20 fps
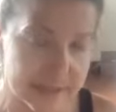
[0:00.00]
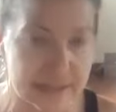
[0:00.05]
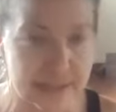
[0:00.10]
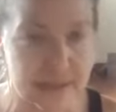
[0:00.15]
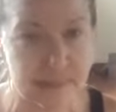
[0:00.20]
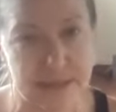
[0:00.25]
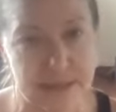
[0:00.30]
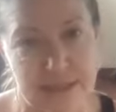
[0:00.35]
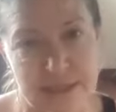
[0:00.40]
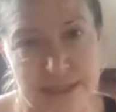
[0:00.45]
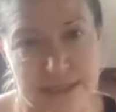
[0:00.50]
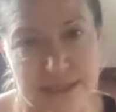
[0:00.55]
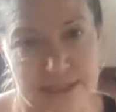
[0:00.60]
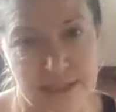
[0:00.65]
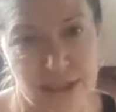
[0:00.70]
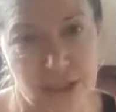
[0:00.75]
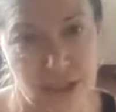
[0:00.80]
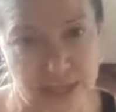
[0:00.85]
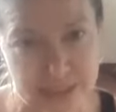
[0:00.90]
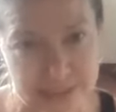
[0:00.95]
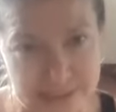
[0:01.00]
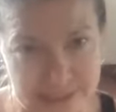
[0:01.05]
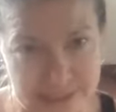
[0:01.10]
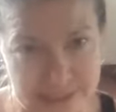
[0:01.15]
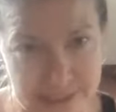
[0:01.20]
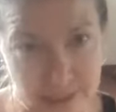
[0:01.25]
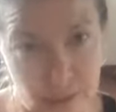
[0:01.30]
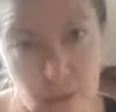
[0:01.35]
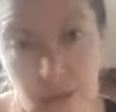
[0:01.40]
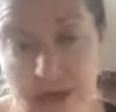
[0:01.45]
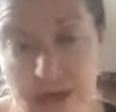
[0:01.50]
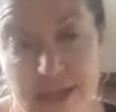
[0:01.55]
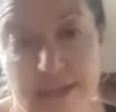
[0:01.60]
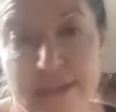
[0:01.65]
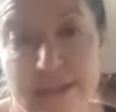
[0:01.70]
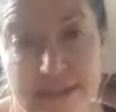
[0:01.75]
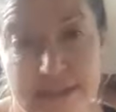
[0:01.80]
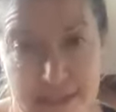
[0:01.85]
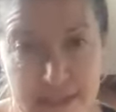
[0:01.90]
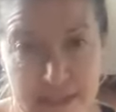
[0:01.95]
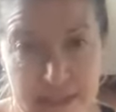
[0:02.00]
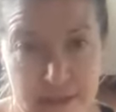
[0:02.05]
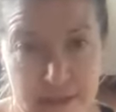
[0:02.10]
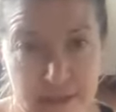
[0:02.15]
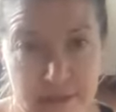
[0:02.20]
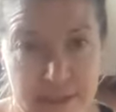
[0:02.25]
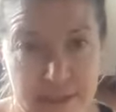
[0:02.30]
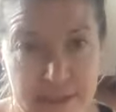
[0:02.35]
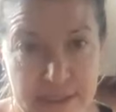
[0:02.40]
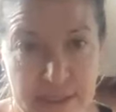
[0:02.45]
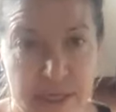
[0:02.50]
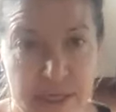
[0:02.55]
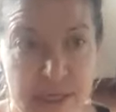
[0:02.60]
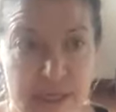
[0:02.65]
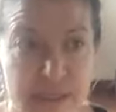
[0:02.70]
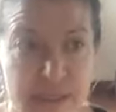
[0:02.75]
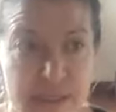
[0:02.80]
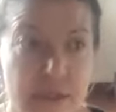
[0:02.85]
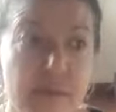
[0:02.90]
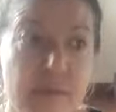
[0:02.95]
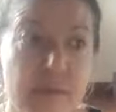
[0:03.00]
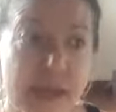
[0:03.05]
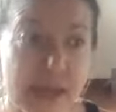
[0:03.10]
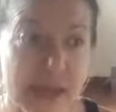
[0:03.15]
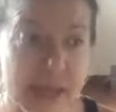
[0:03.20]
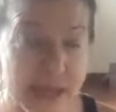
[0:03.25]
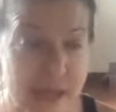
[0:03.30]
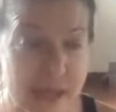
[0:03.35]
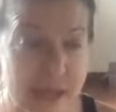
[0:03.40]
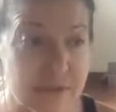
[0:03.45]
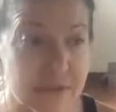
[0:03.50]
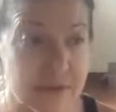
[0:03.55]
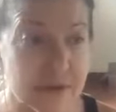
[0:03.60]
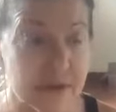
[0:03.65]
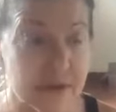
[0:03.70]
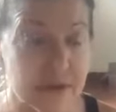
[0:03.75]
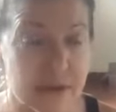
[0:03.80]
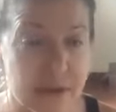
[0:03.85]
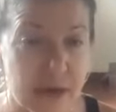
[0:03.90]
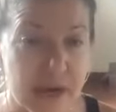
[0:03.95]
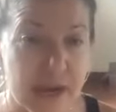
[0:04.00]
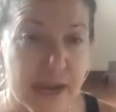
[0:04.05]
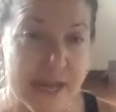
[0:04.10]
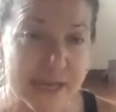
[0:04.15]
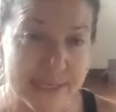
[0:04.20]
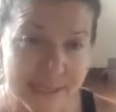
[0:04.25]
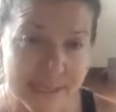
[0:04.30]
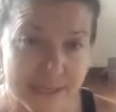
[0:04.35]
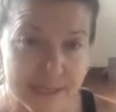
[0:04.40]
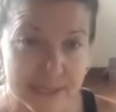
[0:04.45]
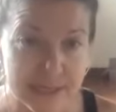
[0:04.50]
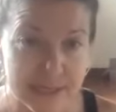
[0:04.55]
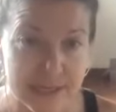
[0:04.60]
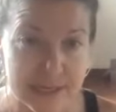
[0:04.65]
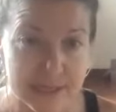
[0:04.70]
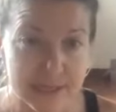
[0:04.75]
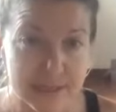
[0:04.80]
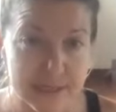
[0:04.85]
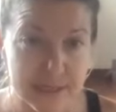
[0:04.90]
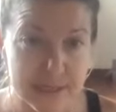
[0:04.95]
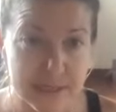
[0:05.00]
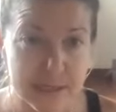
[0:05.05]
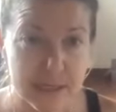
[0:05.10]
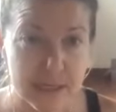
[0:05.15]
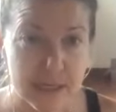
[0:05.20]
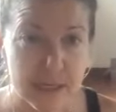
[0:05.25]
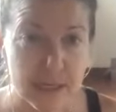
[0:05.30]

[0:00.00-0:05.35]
that something needs adjusting and we're not listening to it. So the behavior escalates.